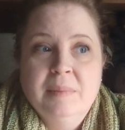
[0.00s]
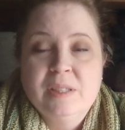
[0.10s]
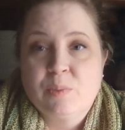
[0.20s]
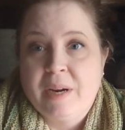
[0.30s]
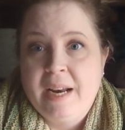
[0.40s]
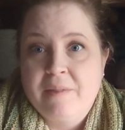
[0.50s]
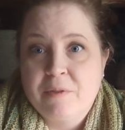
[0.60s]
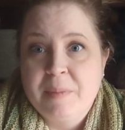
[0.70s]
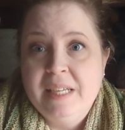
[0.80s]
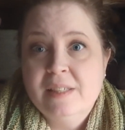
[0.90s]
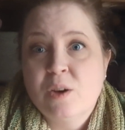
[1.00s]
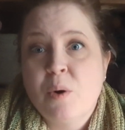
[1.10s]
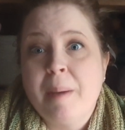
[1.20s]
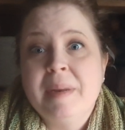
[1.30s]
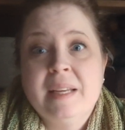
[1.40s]
it's working out for me. So
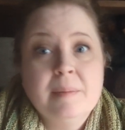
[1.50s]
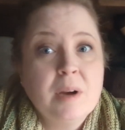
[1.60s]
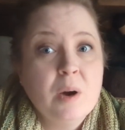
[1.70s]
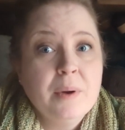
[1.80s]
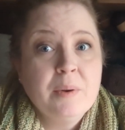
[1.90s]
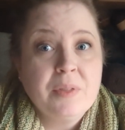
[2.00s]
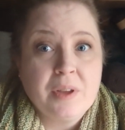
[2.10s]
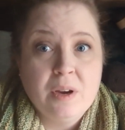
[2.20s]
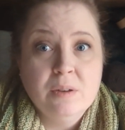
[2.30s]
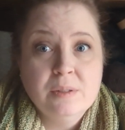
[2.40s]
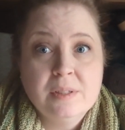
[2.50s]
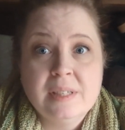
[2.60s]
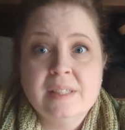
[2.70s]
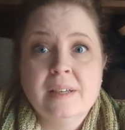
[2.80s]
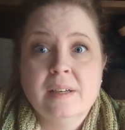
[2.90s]
I'm going to keep going with the coast
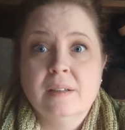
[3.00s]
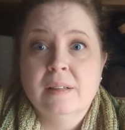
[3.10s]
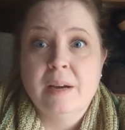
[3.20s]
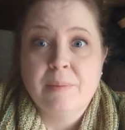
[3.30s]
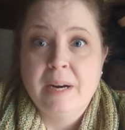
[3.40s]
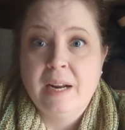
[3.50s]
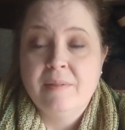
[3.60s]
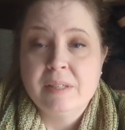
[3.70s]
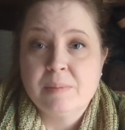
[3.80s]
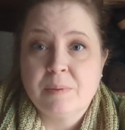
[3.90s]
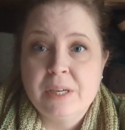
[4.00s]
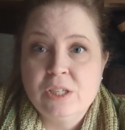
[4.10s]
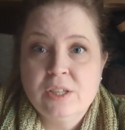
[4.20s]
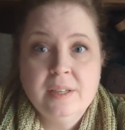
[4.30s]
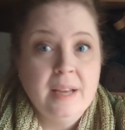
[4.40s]
until I run out of
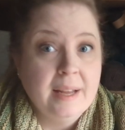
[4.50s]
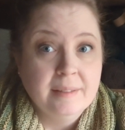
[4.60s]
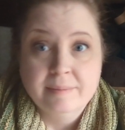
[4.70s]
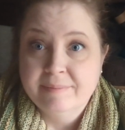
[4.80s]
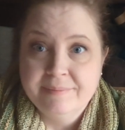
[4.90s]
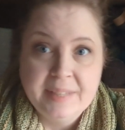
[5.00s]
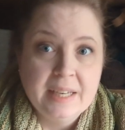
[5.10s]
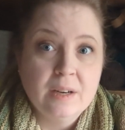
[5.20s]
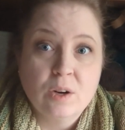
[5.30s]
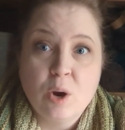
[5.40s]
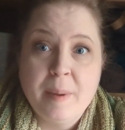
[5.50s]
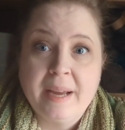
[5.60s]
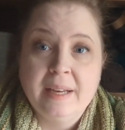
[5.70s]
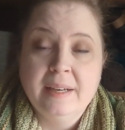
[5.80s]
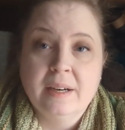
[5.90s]
inspiration, and then it'll go back
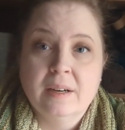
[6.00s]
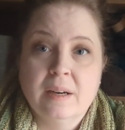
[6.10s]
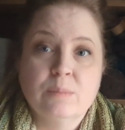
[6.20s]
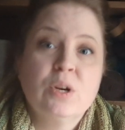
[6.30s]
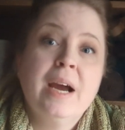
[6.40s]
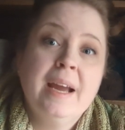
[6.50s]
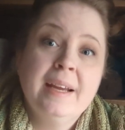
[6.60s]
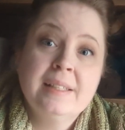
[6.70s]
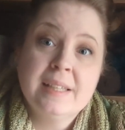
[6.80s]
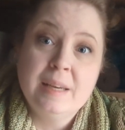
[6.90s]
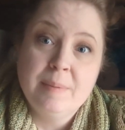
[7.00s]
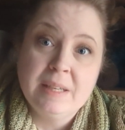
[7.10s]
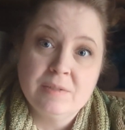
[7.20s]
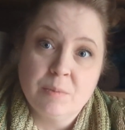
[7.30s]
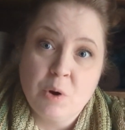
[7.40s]
in here. I'm trying to keep
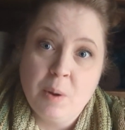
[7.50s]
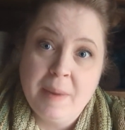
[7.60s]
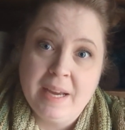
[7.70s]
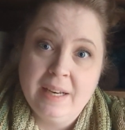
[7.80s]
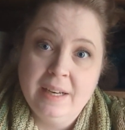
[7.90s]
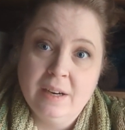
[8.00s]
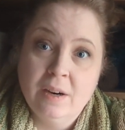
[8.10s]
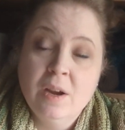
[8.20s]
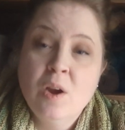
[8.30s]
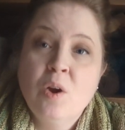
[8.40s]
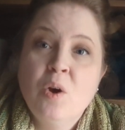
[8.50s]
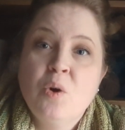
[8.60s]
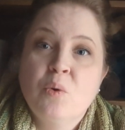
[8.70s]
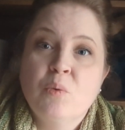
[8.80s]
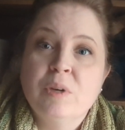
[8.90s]
things from going back in here,
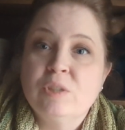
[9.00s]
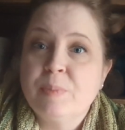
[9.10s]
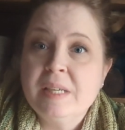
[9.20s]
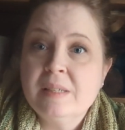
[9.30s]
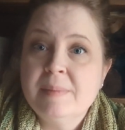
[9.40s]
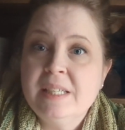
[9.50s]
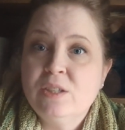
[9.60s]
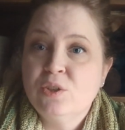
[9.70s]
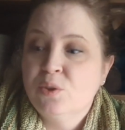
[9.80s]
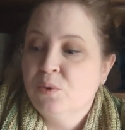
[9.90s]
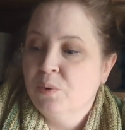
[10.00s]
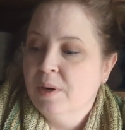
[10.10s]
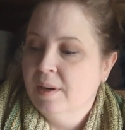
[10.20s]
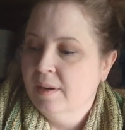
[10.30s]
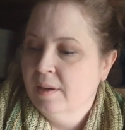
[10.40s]
which brings me to
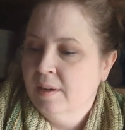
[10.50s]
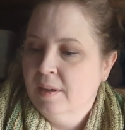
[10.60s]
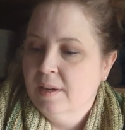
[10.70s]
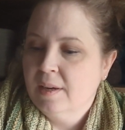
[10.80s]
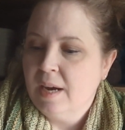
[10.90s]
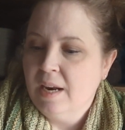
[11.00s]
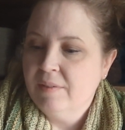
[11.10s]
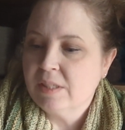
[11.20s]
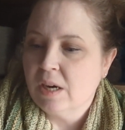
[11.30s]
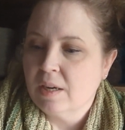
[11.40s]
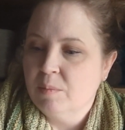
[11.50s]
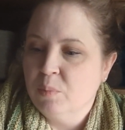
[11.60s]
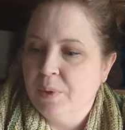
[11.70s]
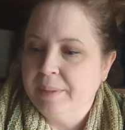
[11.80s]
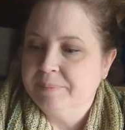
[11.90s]
kind of a talking
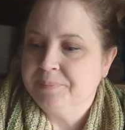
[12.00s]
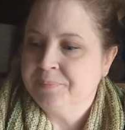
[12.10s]
point.